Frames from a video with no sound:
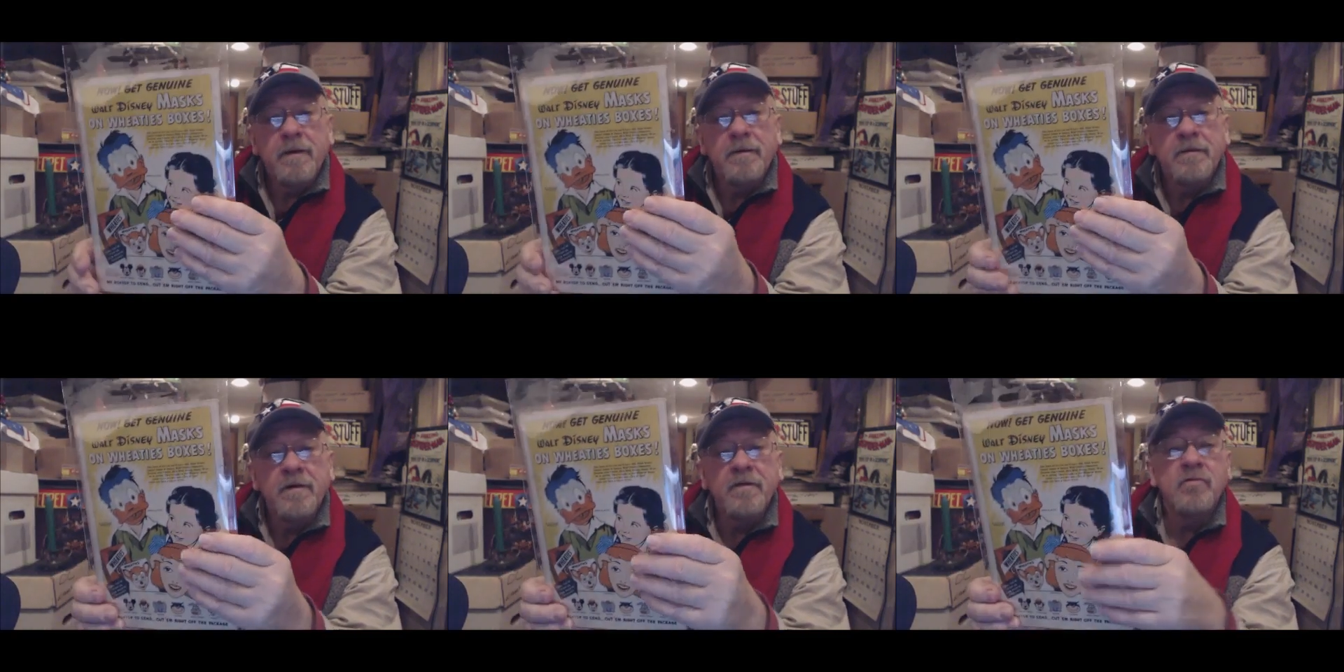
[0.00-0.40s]

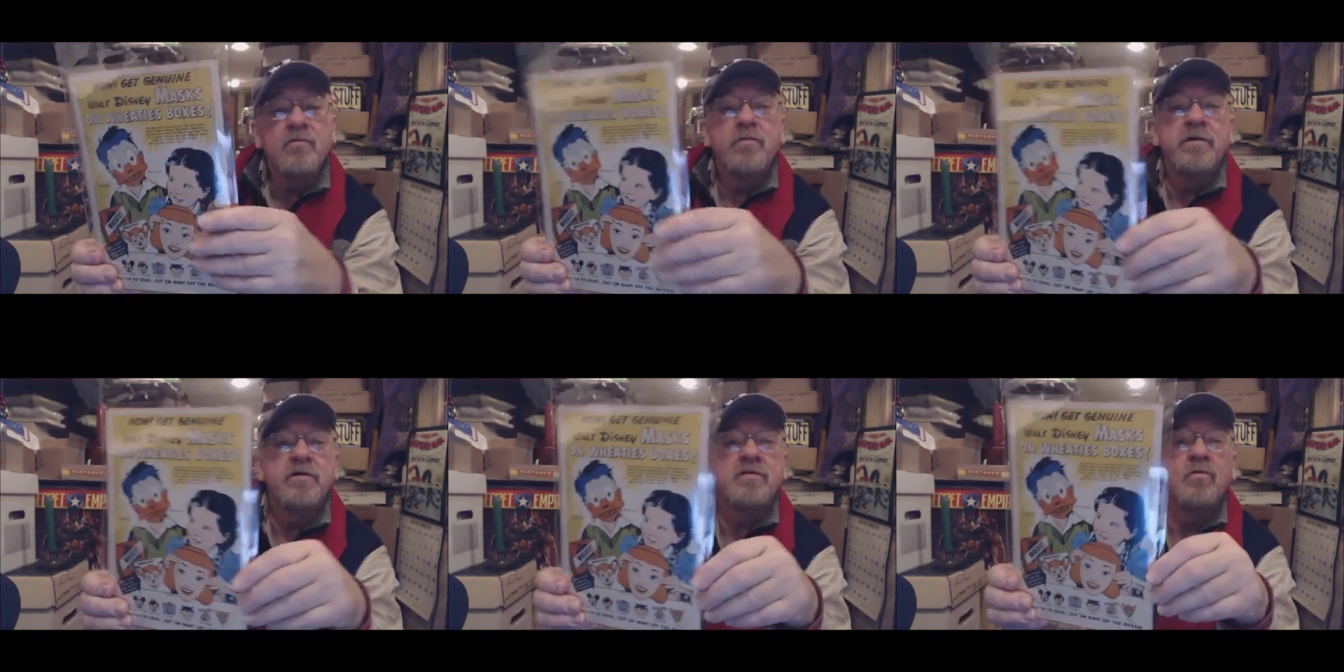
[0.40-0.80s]
another
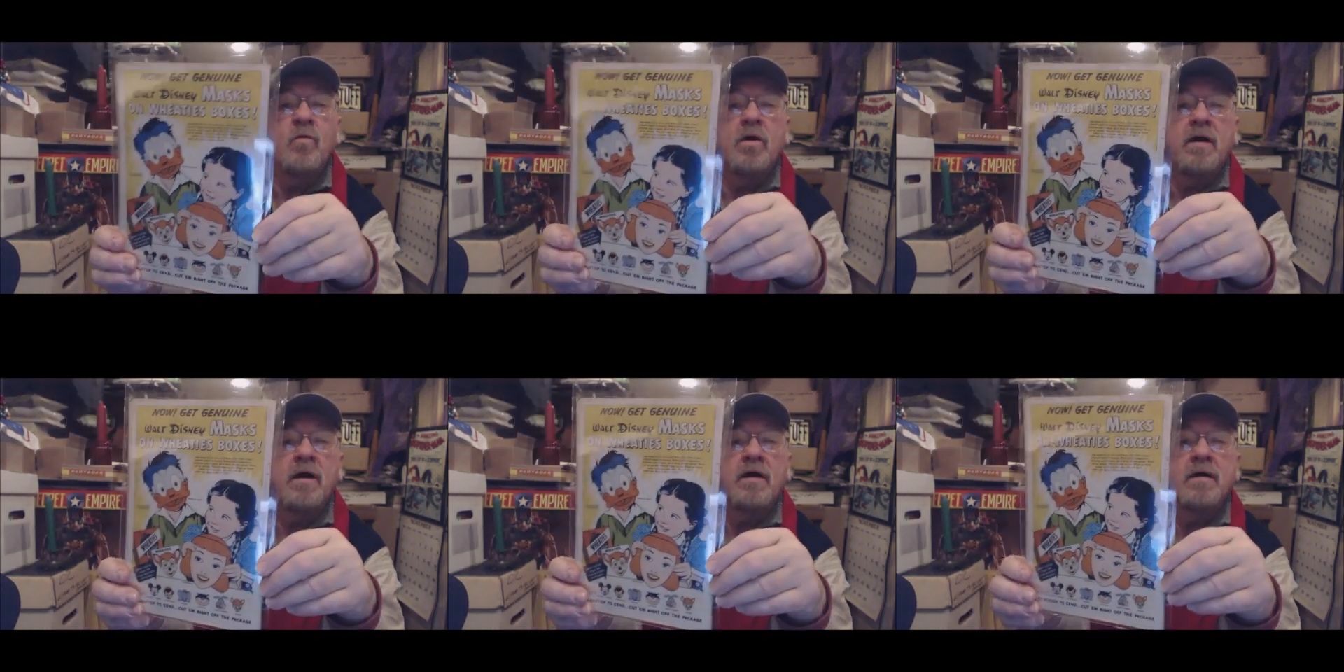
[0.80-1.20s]
reason
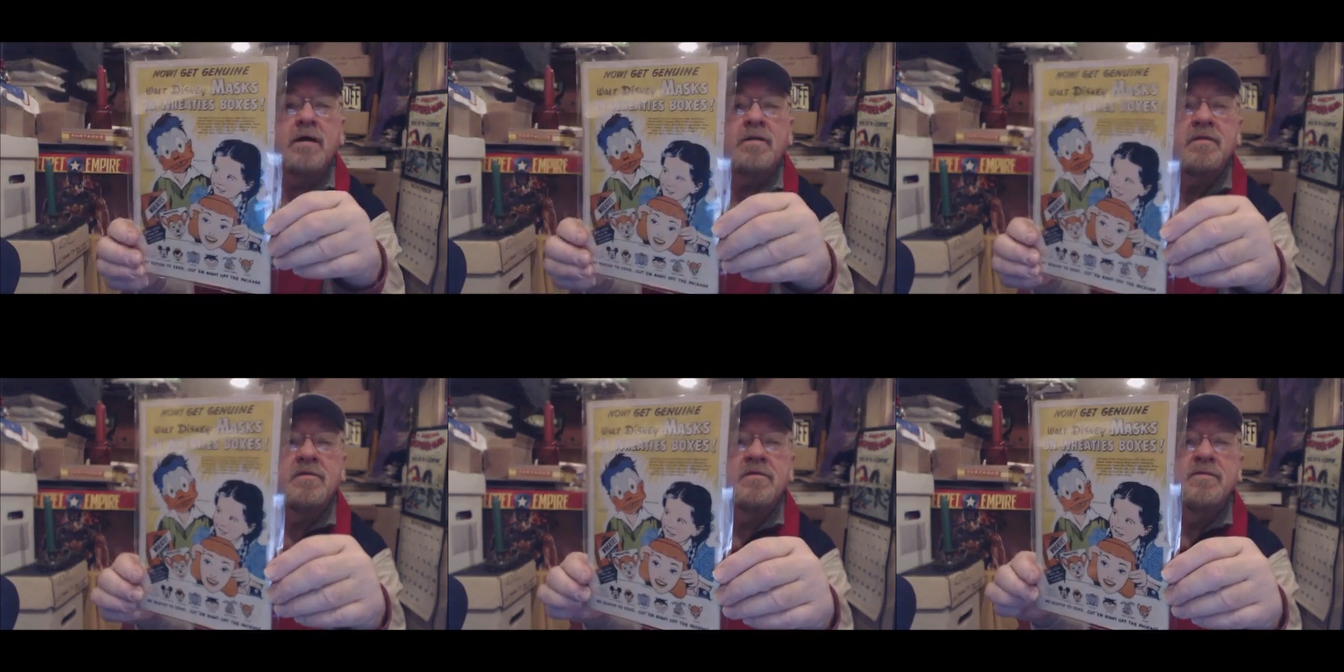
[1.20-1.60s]
why I
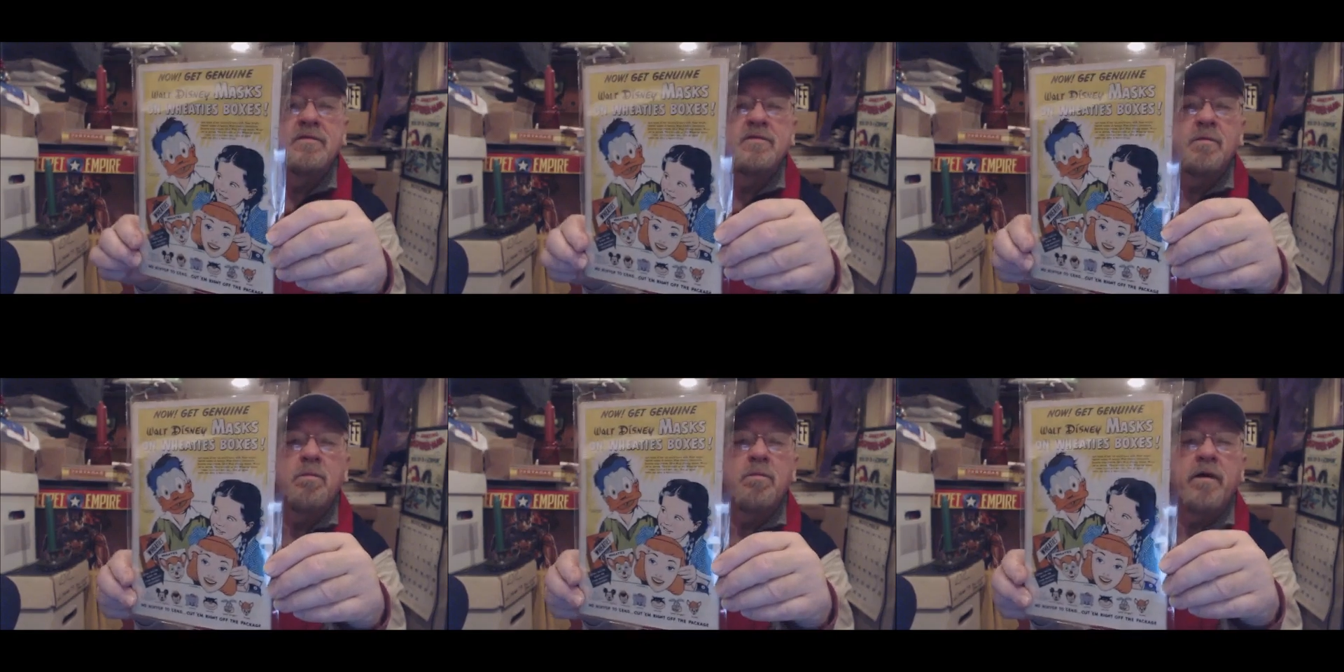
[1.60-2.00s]
like these
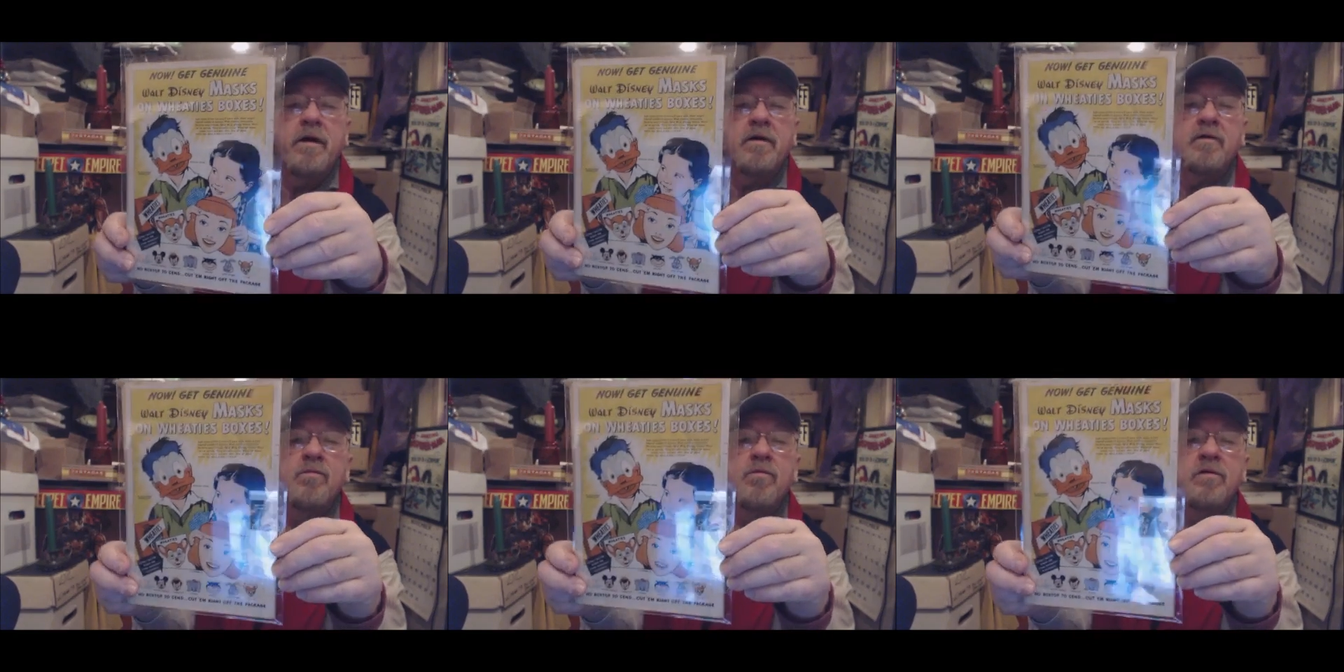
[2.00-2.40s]
invisible
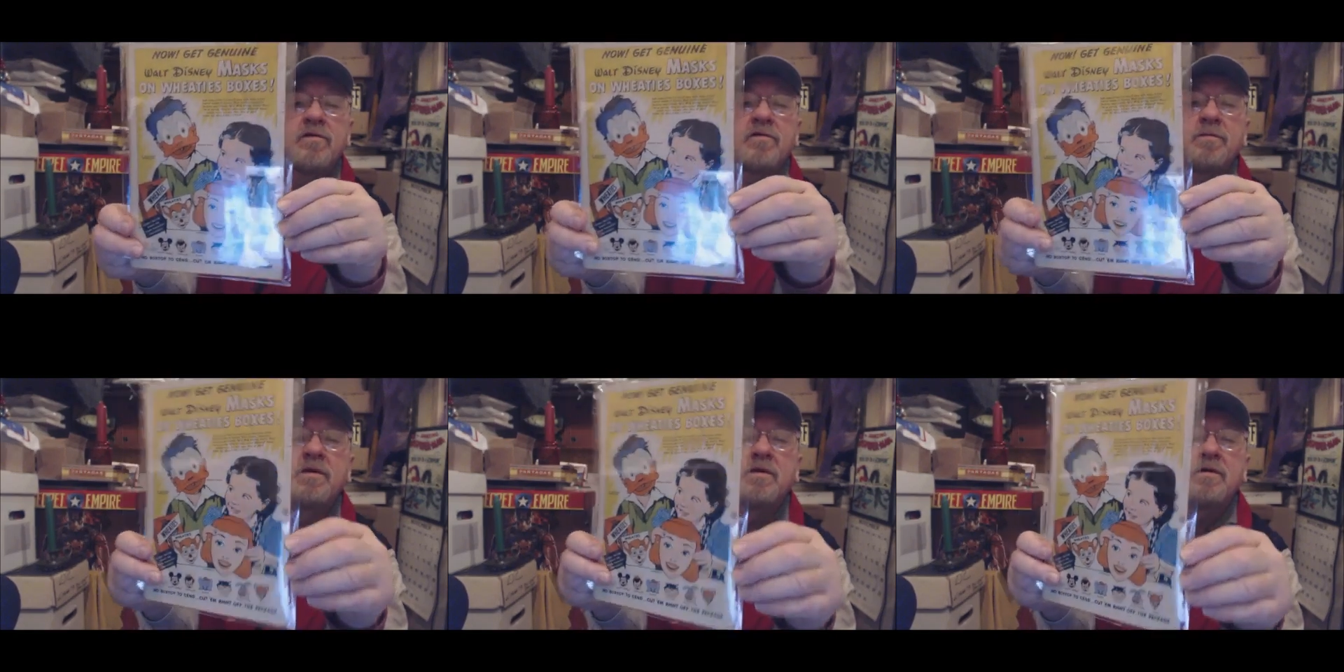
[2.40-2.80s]
backer boards is